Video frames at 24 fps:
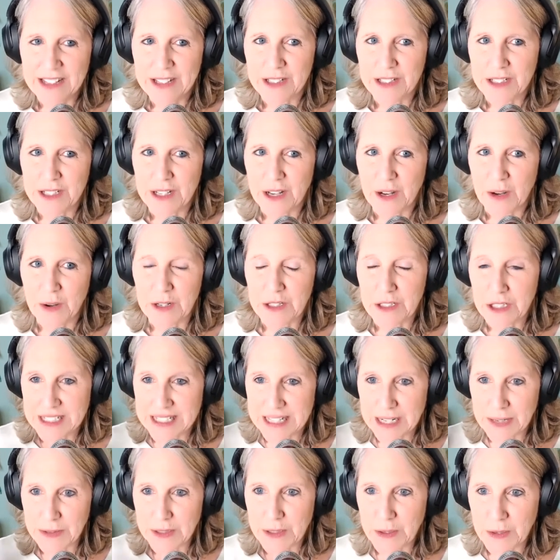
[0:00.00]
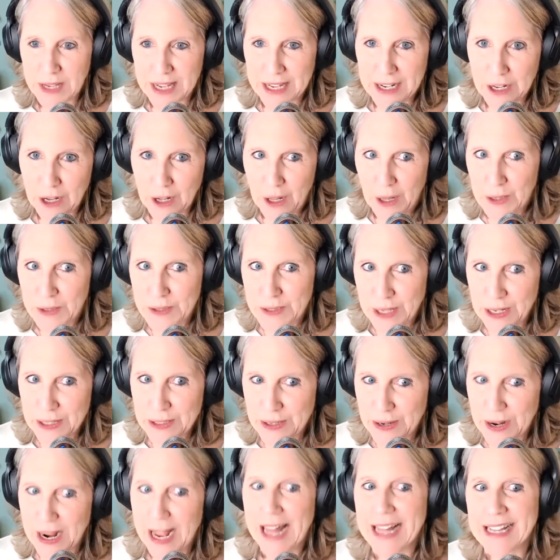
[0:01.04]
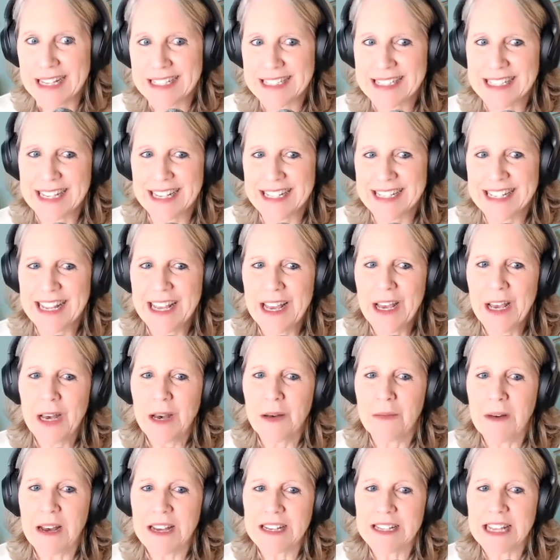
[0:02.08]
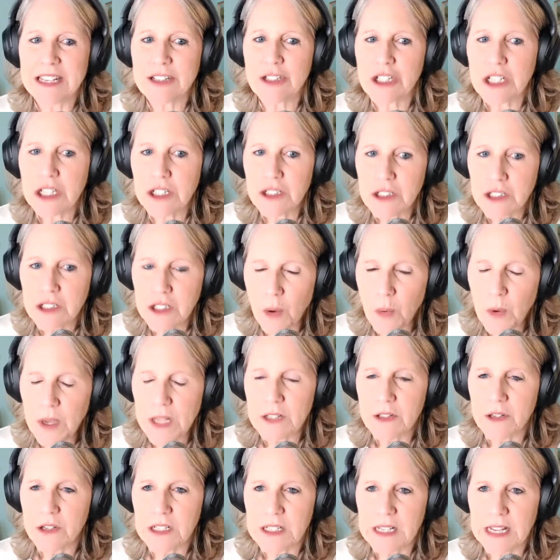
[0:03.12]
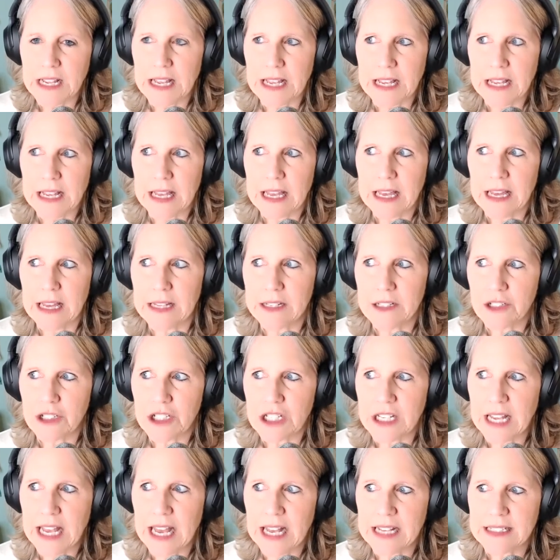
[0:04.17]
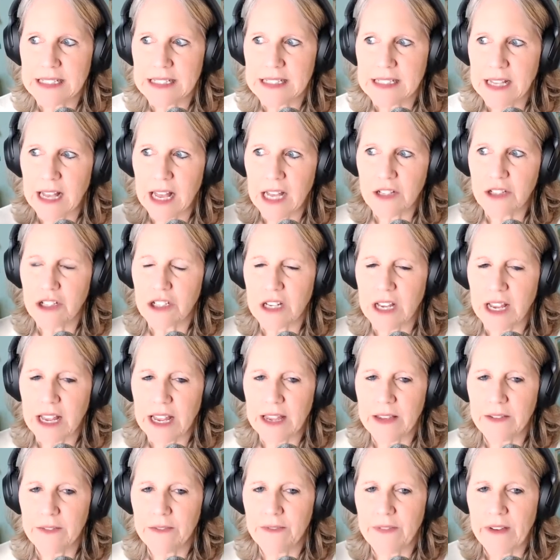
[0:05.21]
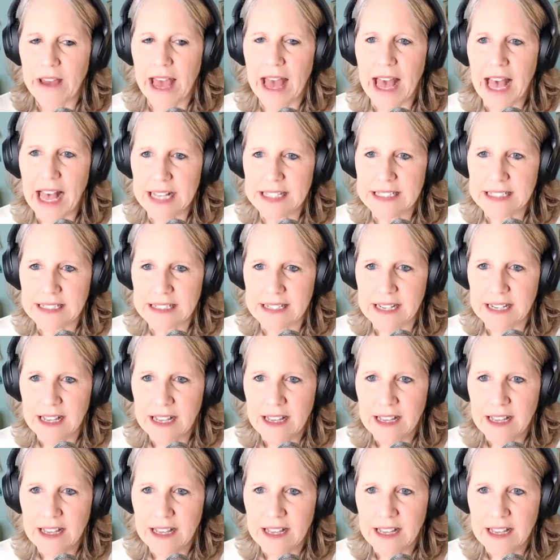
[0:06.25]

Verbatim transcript: So, and she said it was okay to call her Dr. Allison, but she is so interesting and she has such a vast